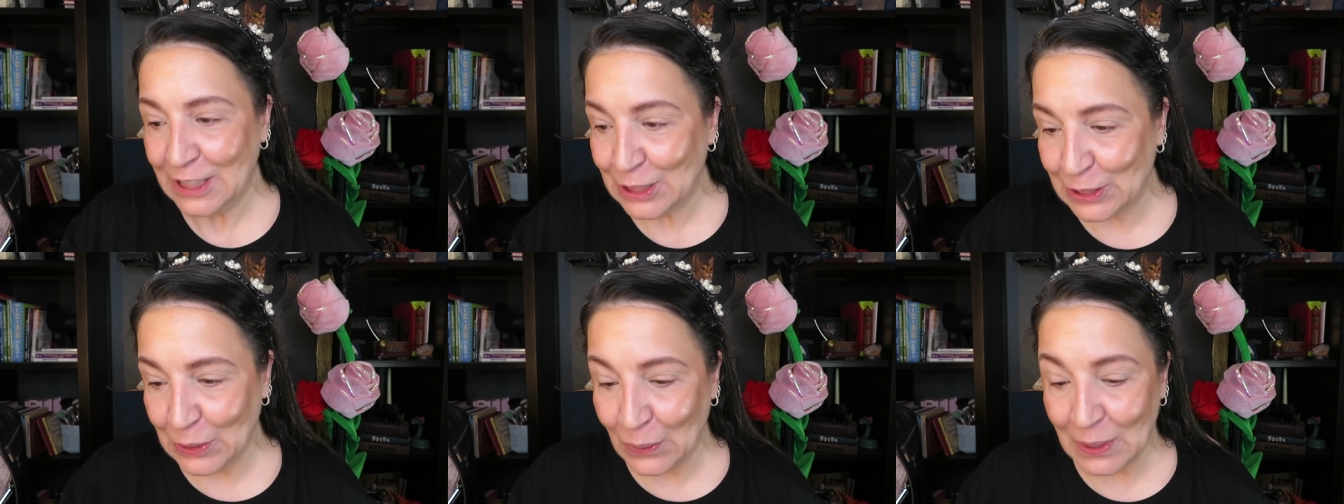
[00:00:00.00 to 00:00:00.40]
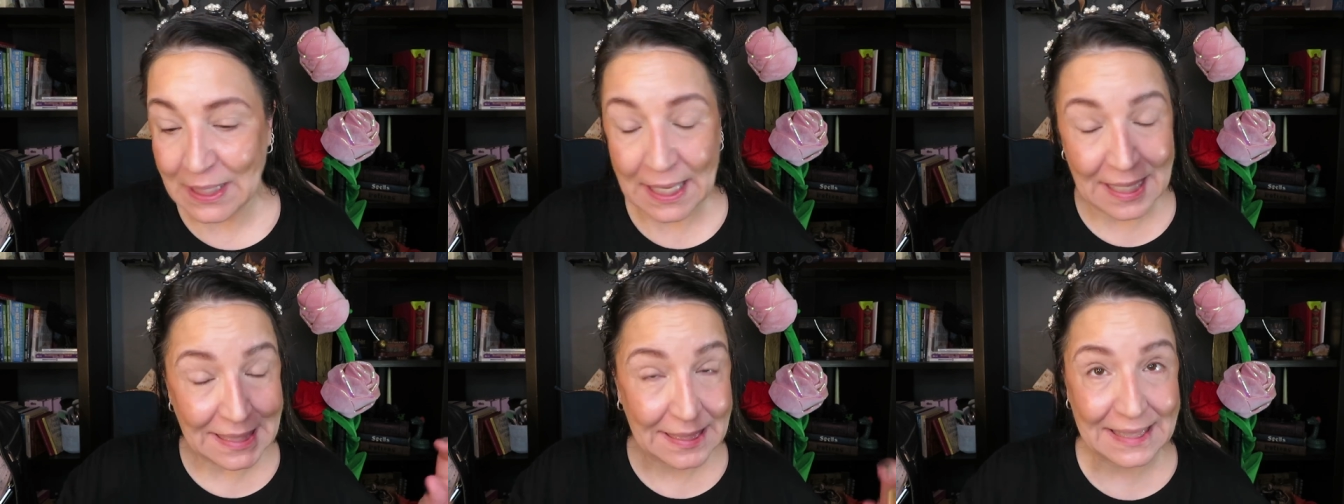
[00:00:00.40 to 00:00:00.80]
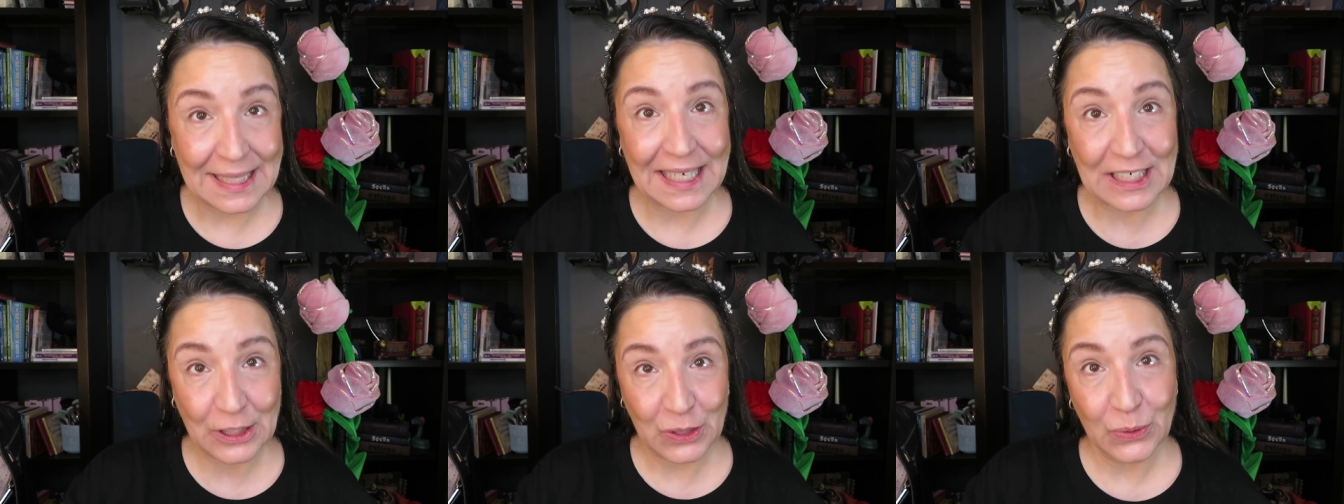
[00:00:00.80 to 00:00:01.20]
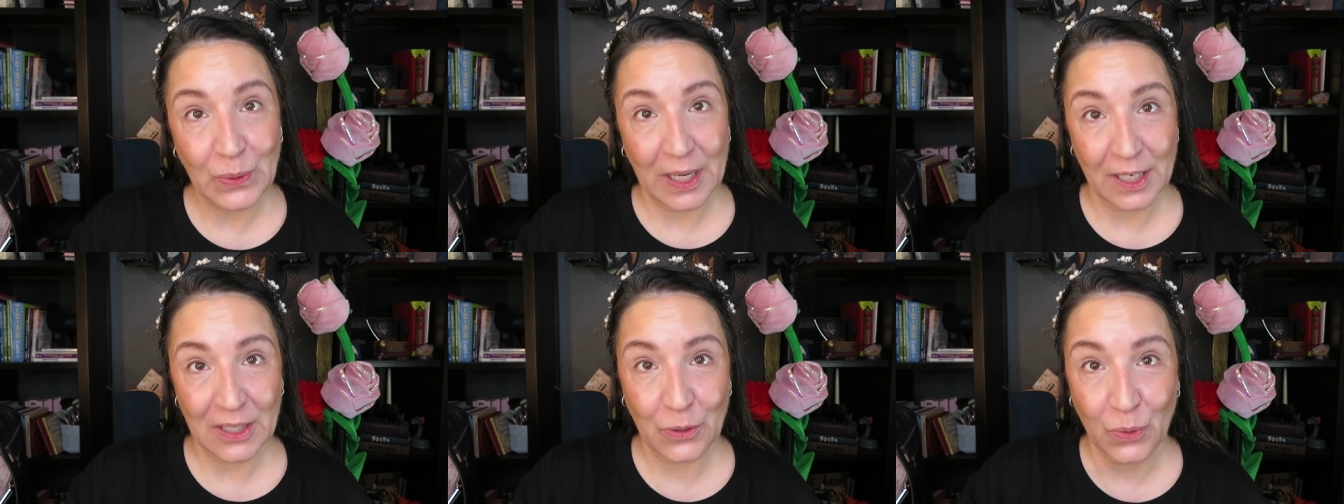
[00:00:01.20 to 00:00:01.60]
So let's get to
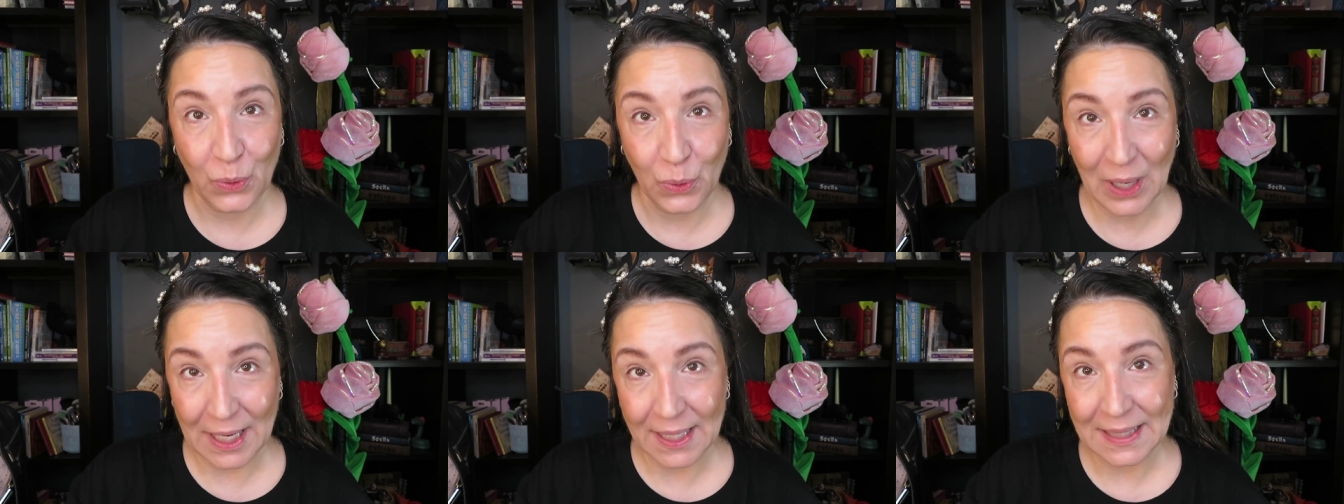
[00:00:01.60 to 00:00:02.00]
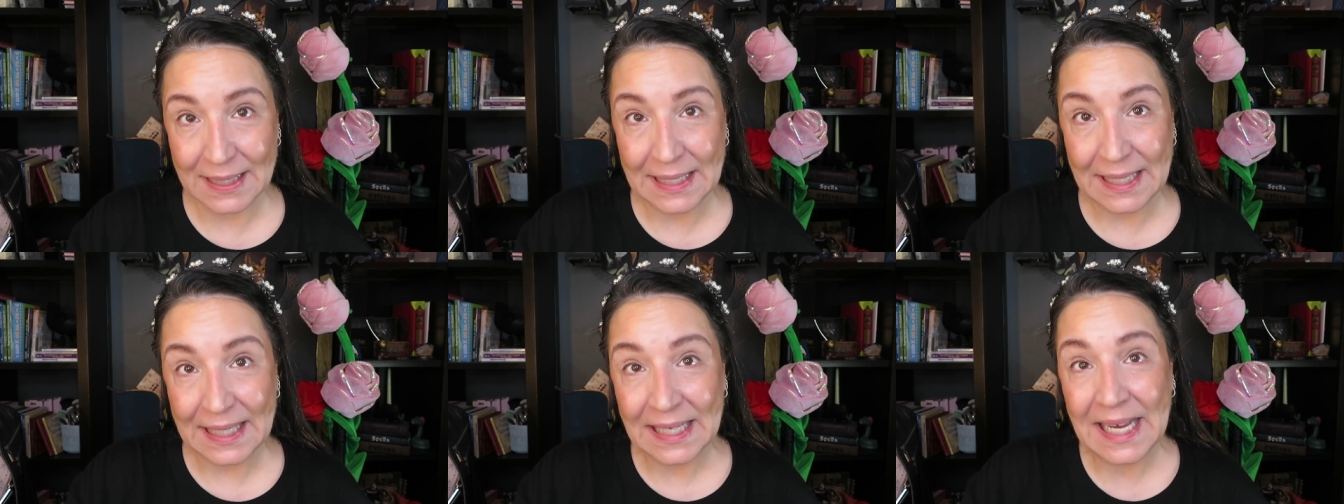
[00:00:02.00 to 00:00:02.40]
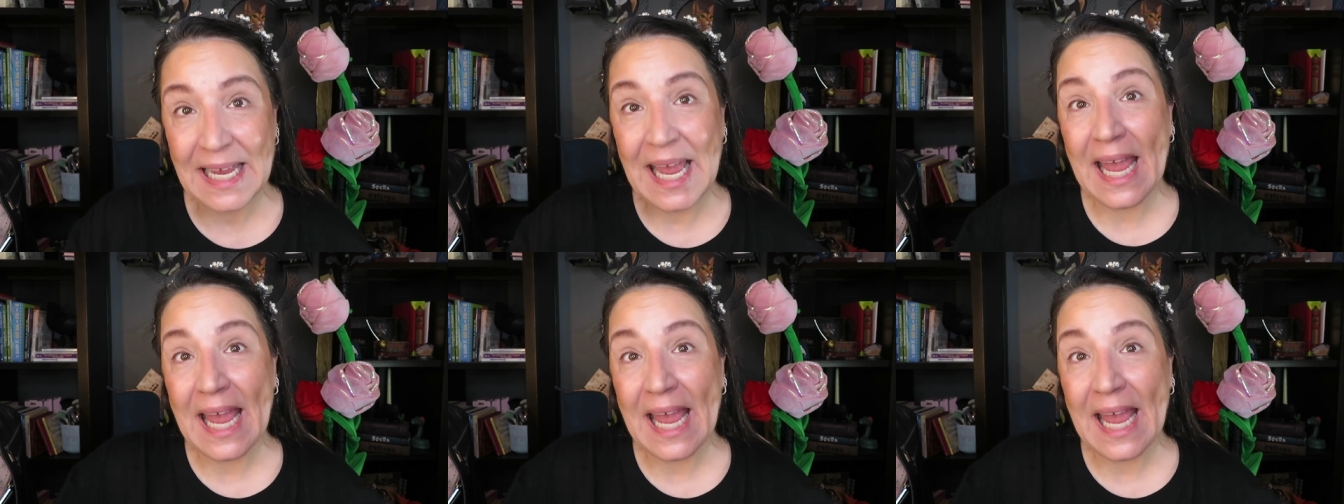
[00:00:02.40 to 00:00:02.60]
it quickly